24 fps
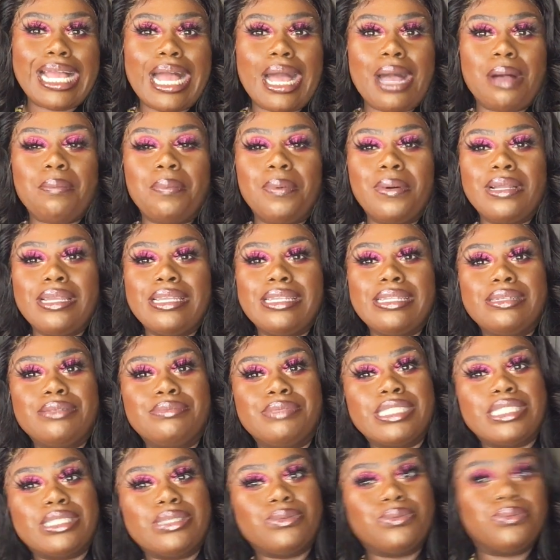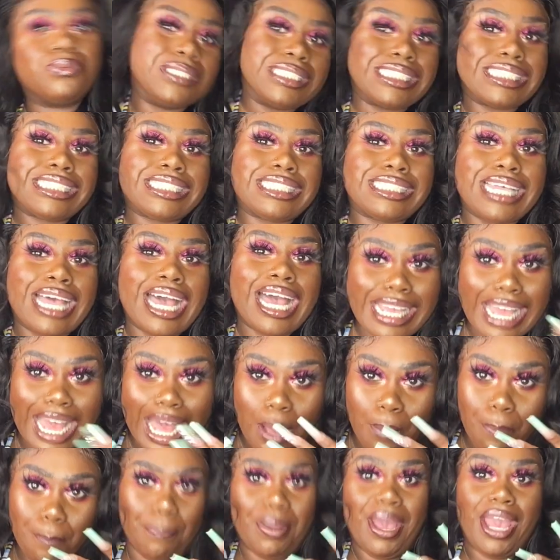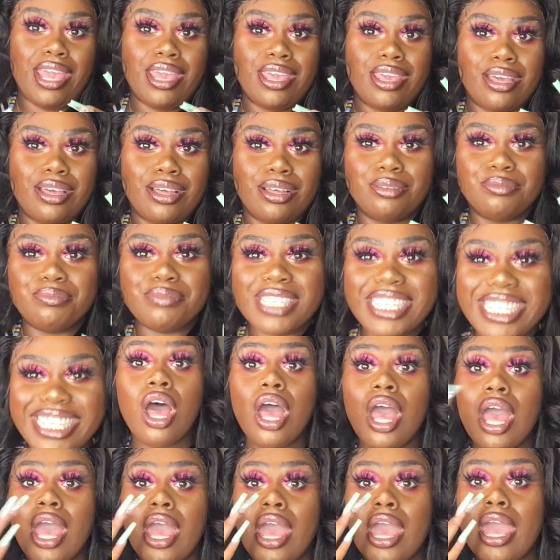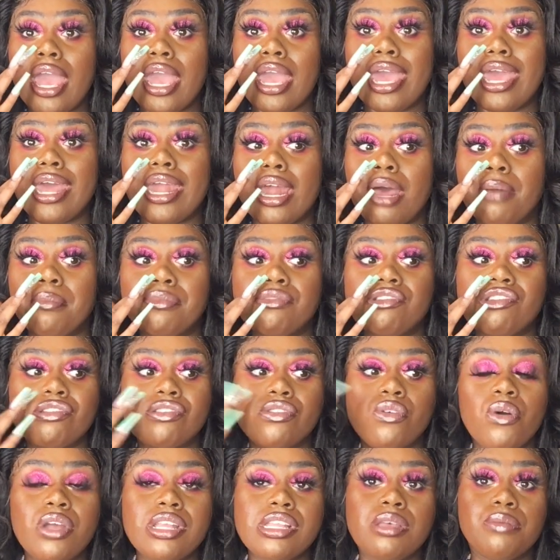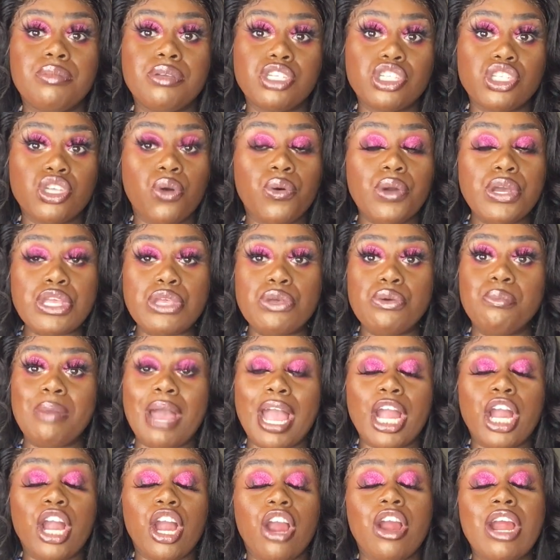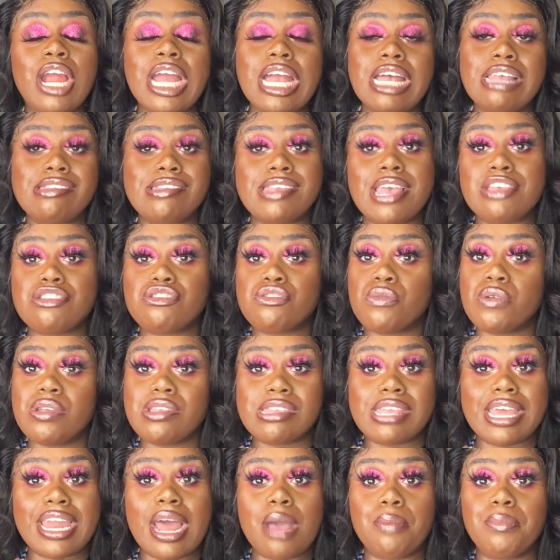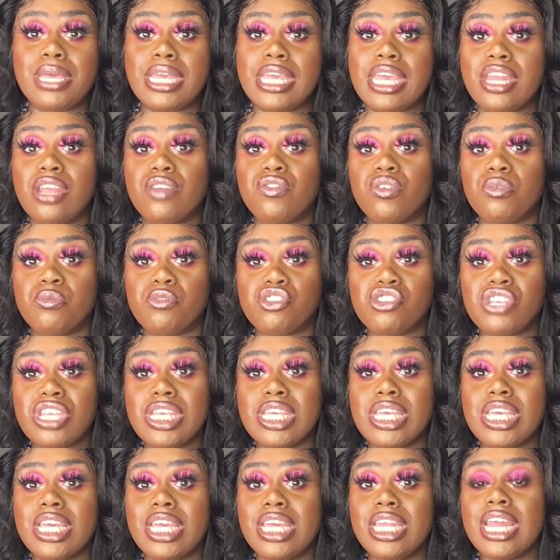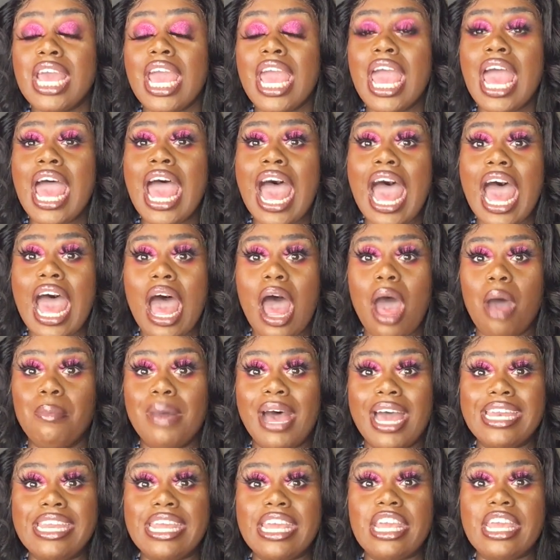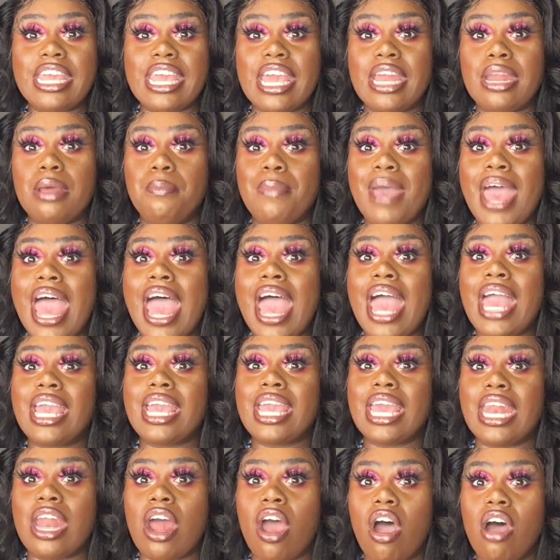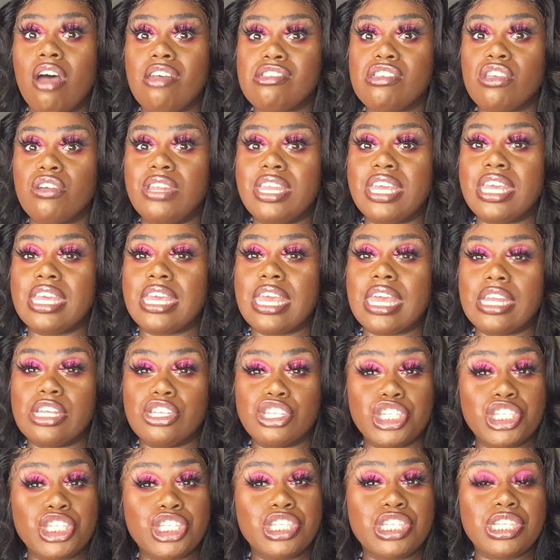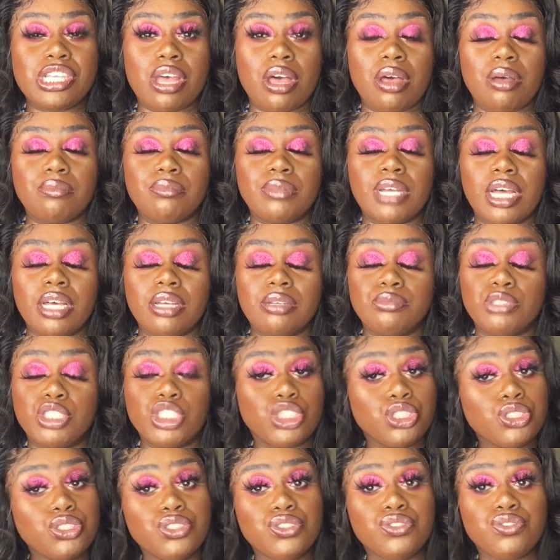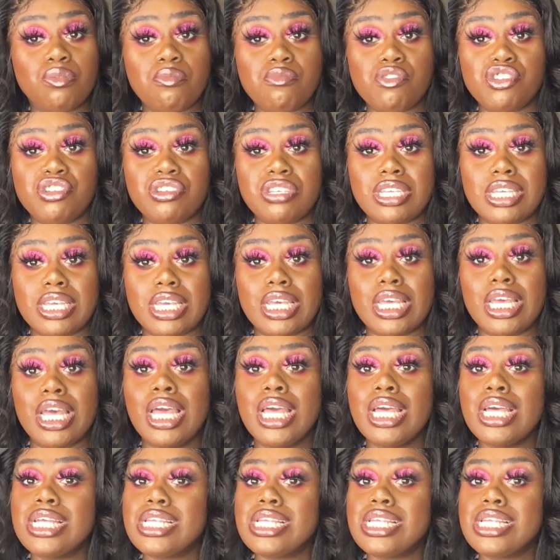God pulled a little bit of the west side, God, bam. And I'm just going to be showing you my current accessories that I've been getting from Shein. I did get a bag, and I also did get some shoes from Shein.